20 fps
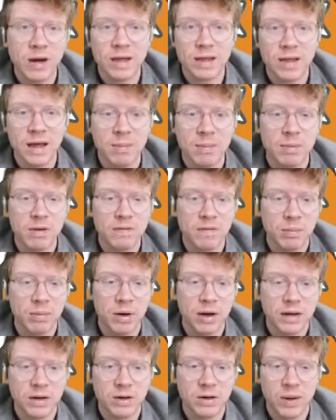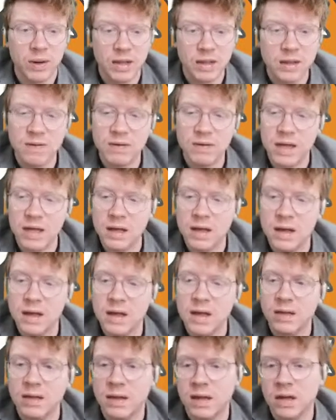one example of a practical activity
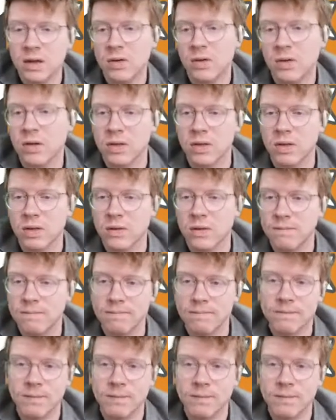that you could do.